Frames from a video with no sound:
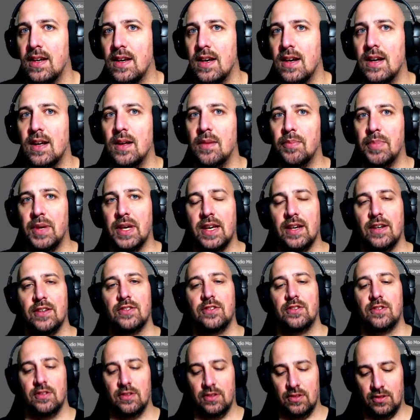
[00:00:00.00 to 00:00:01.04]

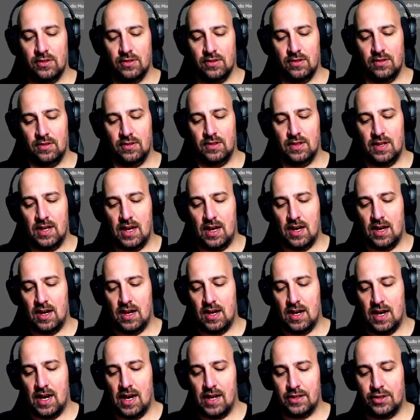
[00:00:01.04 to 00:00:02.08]
because
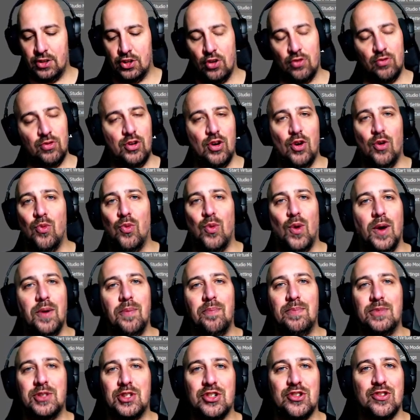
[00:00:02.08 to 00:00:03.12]
I don't know one
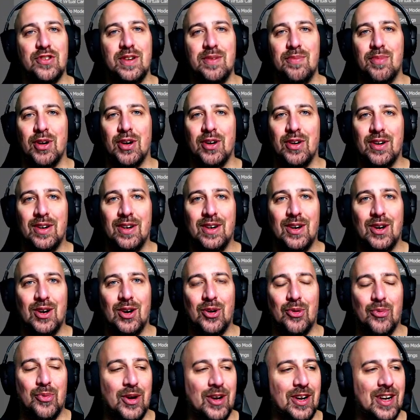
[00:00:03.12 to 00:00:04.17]
streamer or
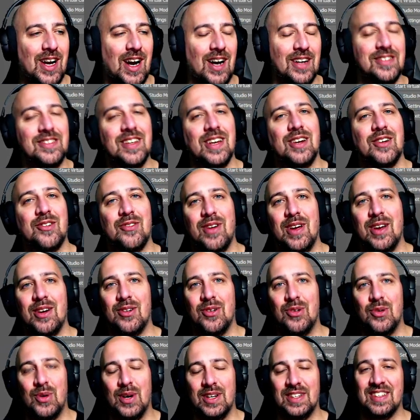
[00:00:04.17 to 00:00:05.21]
one content creator
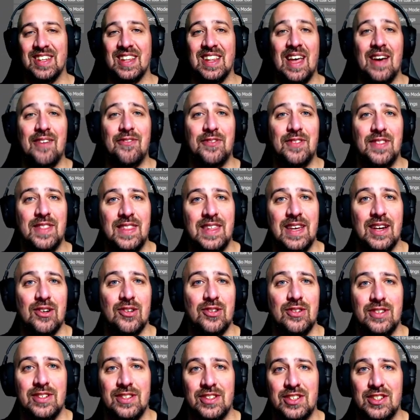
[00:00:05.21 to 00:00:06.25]
who has left their
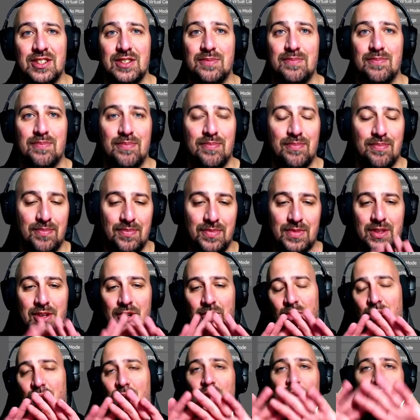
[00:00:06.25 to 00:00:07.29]

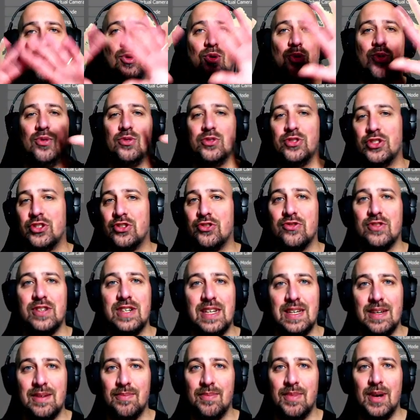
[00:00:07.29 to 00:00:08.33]
whole
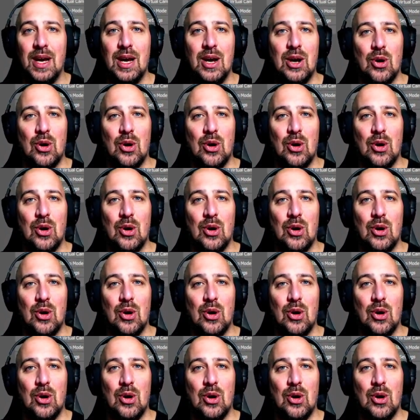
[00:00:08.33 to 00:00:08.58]
stream or